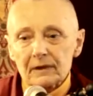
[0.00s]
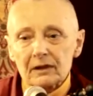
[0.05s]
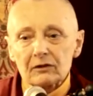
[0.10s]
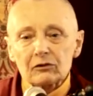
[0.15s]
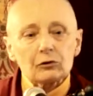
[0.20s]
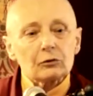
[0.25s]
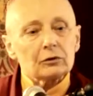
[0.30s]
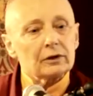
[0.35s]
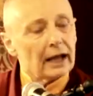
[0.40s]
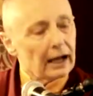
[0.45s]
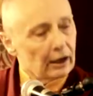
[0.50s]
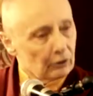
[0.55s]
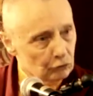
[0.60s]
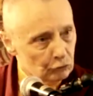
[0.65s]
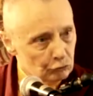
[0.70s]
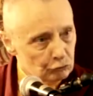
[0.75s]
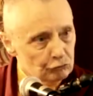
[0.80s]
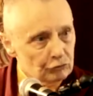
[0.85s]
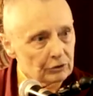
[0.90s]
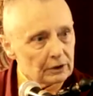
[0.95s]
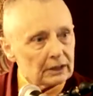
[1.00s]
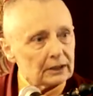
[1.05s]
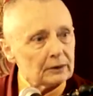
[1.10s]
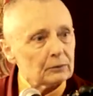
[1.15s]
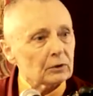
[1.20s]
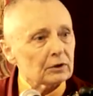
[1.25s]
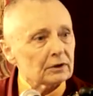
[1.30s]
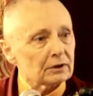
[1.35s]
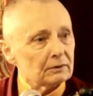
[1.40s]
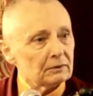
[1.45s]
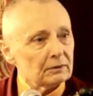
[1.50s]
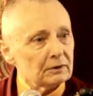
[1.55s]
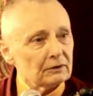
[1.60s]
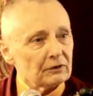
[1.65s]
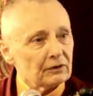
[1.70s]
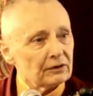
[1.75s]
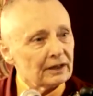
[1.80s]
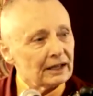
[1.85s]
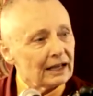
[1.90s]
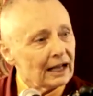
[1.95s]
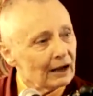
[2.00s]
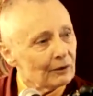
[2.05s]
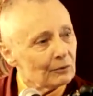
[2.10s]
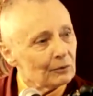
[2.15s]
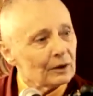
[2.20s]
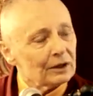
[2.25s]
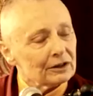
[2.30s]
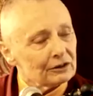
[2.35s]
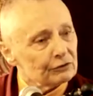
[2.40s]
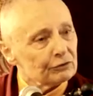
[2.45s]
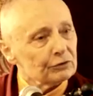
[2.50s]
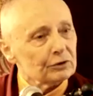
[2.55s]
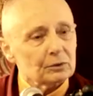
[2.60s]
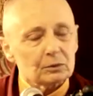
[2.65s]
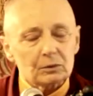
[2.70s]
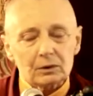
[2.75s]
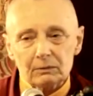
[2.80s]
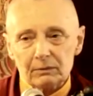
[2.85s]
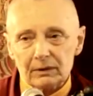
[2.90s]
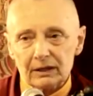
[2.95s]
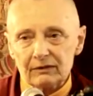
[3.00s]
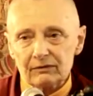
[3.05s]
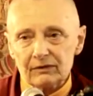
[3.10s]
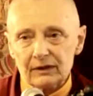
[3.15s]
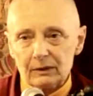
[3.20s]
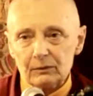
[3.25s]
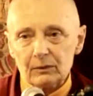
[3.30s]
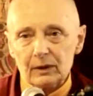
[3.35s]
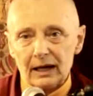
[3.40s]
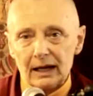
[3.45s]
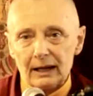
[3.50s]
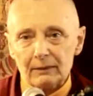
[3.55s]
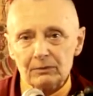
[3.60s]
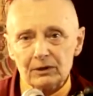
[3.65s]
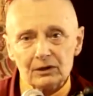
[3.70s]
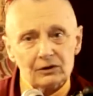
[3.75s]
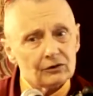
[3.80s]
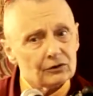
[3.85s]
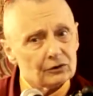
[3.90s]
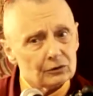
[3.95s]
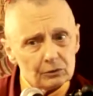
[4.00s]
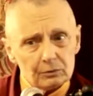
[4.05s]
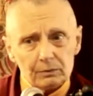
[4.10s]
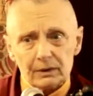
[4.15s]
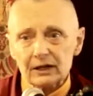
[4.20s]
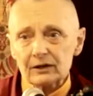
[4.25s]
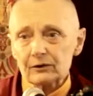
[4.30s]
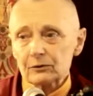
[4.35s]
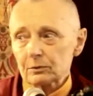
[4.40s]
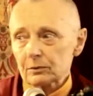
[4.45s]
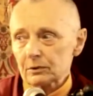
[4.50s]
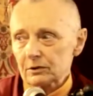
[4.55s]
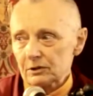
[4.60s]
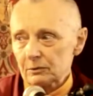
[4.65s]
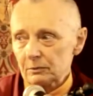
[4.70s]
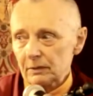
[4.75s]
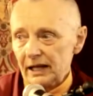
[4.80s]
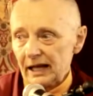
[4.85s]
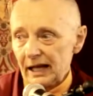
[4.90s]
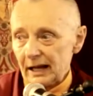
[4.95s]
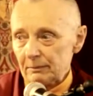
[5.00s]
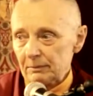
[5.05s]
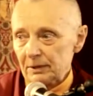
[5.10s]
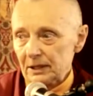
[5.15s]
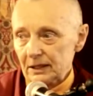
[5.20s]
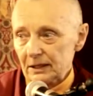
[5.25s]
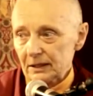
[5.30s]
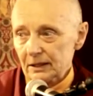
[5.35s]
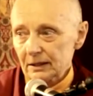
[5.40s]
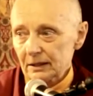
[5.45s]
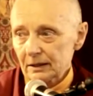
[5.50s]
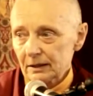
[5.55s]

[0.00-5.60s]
So now you really want them to think how wonderful it would be if they were happy, because all beings want to be happy.